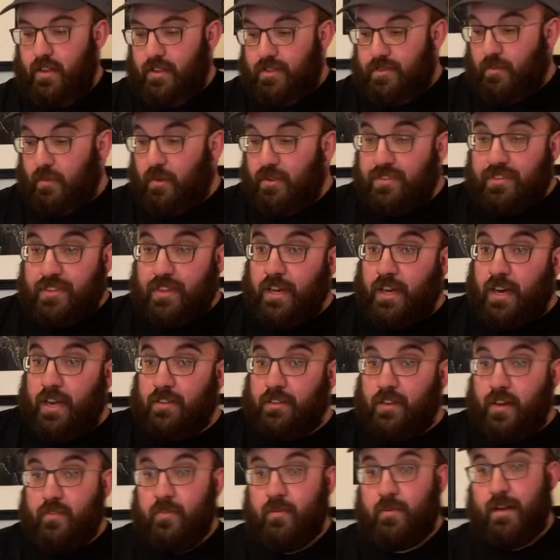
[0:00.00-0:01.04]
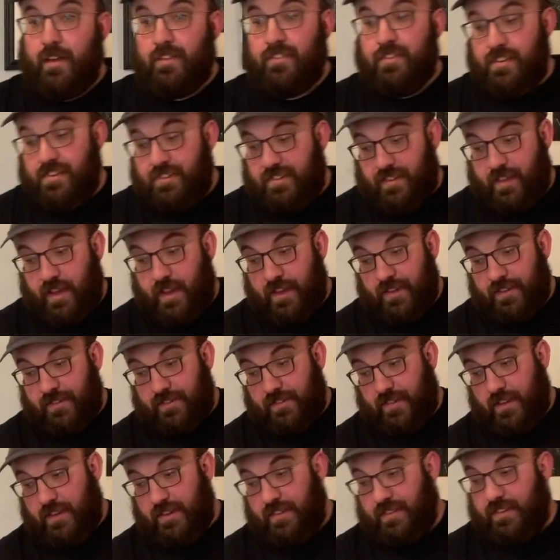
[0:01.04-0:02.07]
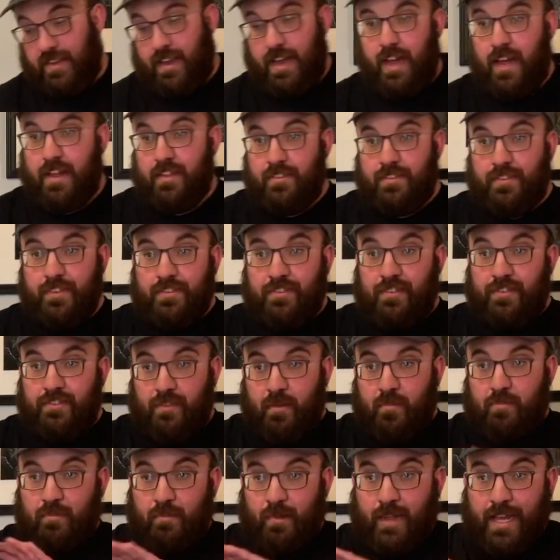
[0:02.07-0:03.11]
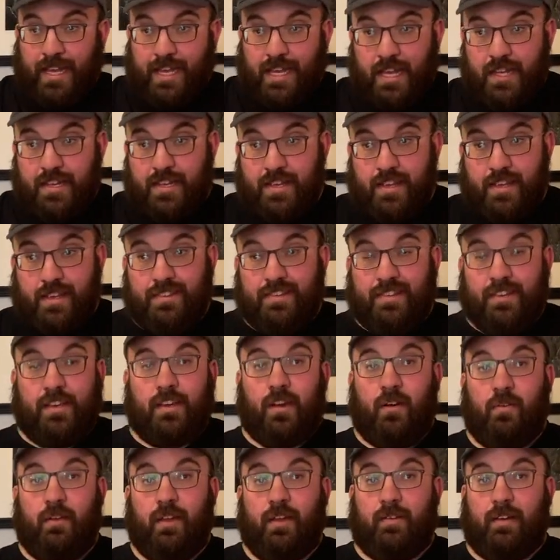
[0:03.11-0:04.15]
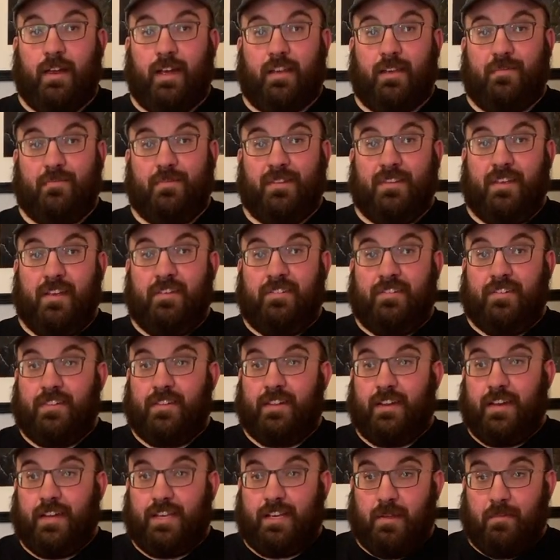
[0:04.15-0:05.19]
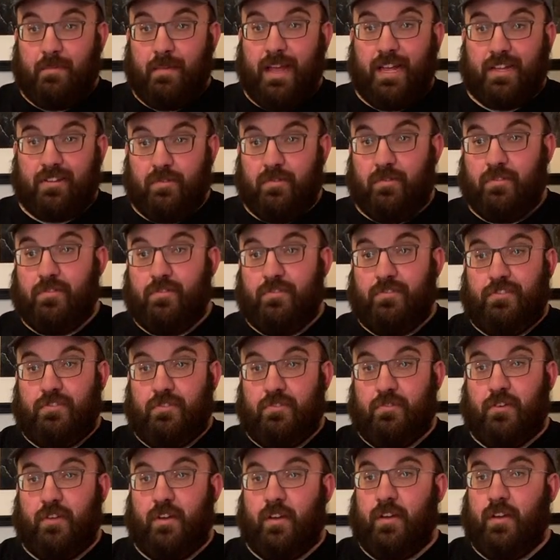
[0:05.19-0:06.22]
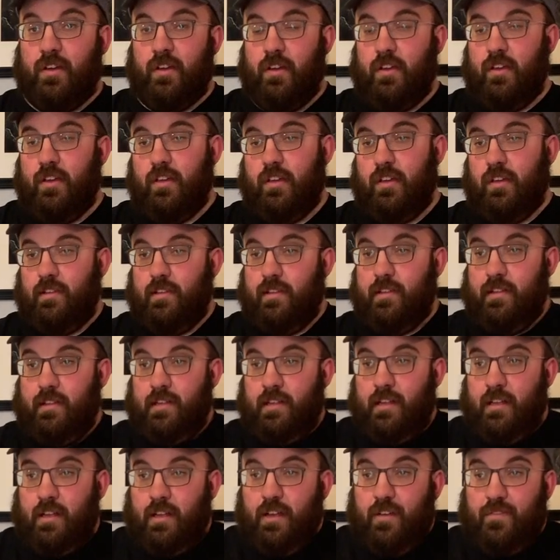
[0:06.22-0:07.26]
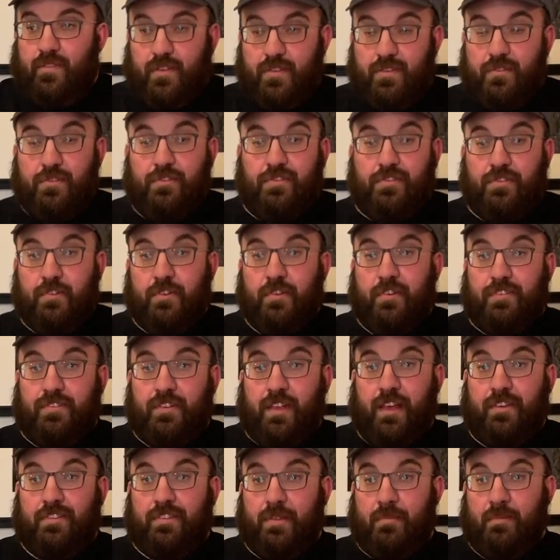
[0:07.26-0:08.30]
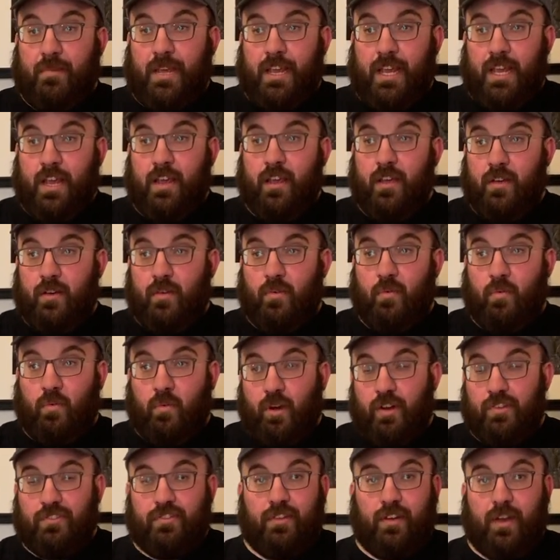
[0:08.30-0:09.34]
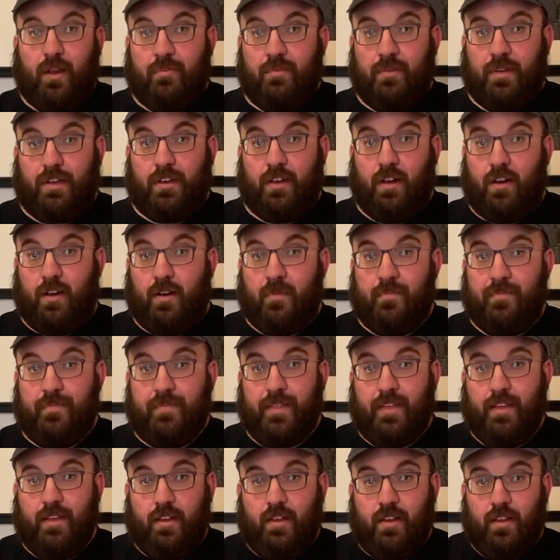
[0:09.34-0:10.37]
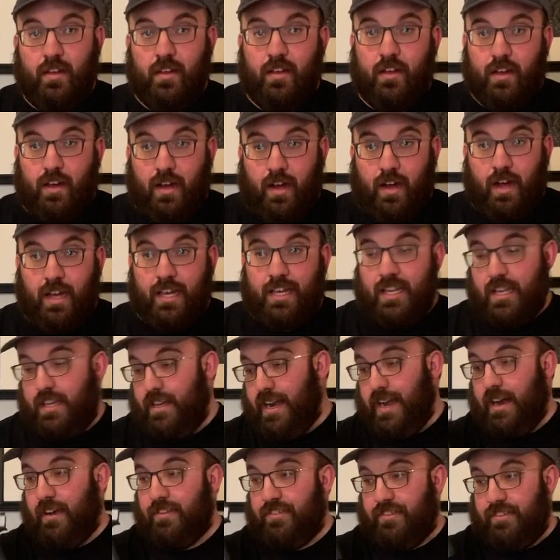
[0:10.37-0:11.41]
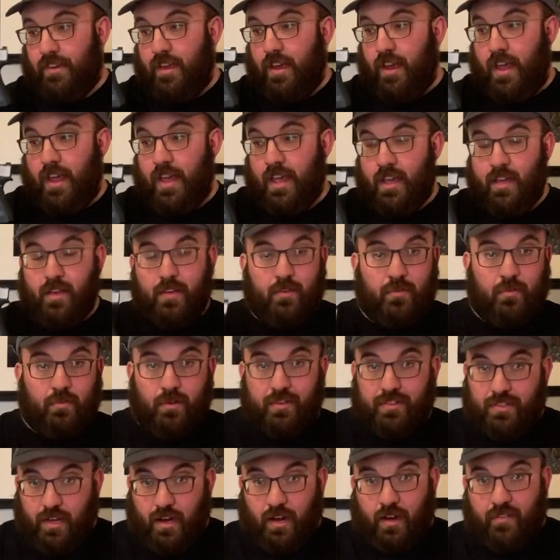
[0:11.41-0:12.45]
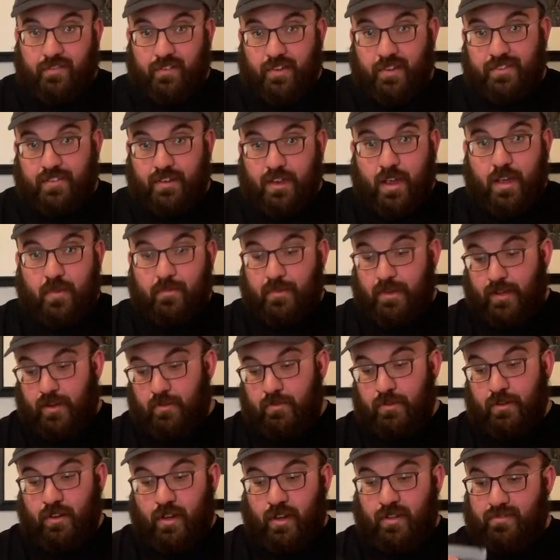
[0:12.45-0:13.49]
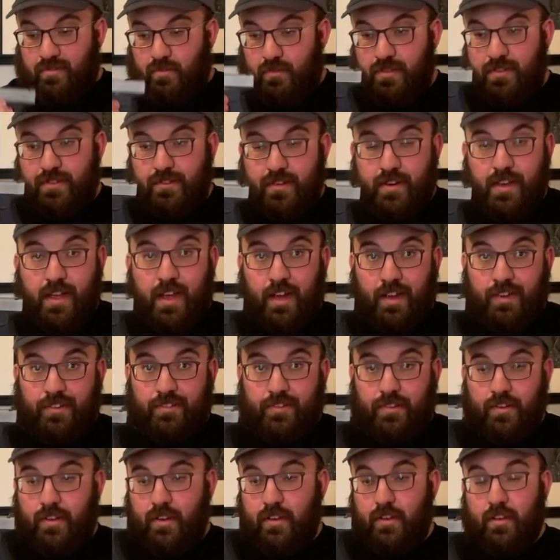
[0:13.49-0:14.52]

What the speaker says: The one thing I love about these things is that this is a blanket, easygoing recommendation that I can make to a new shooter. If a new shooter says to me, what should I pick up? I can now say with confidence, hey, pick up a Glock 43X.